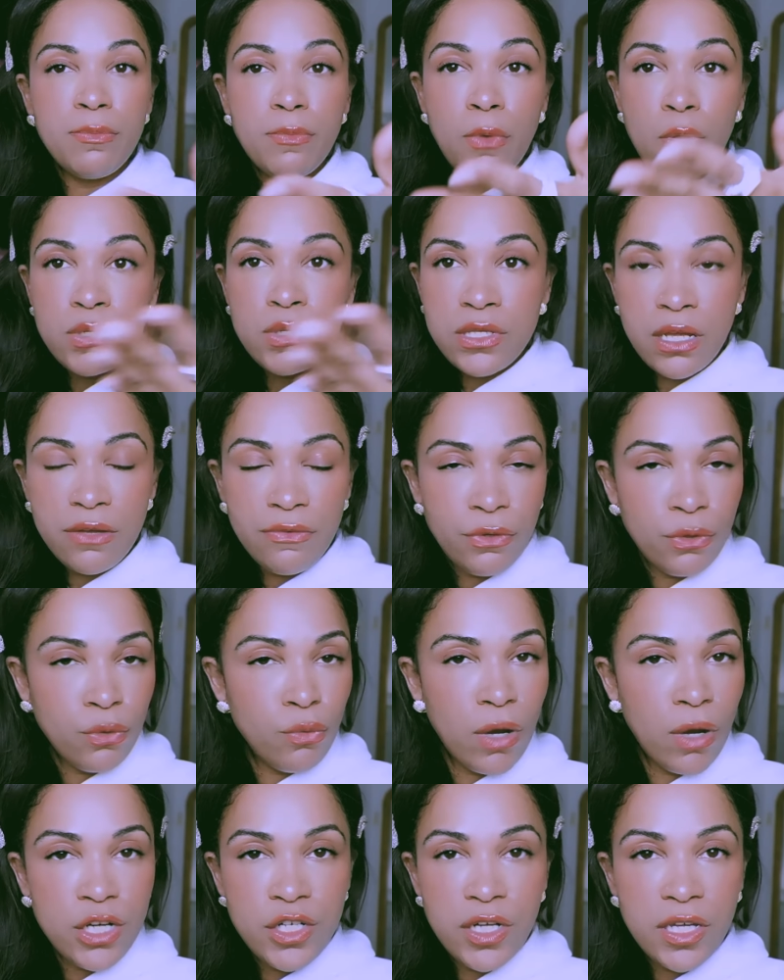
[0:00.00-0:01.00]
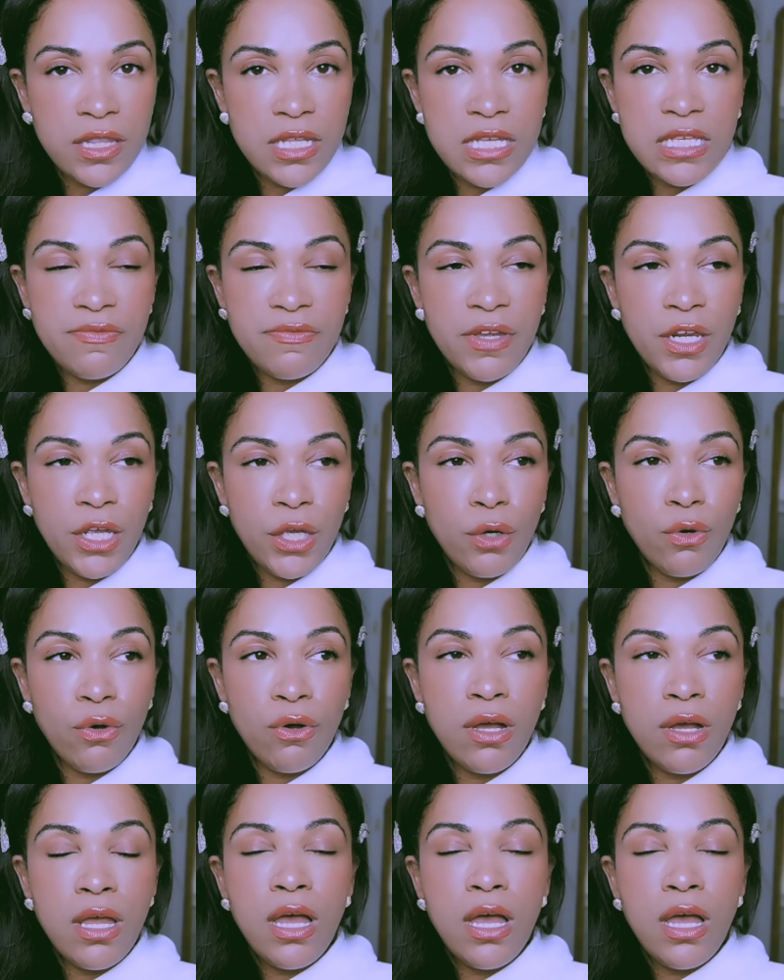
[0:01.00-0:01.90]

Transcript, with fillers: Most of you watching this video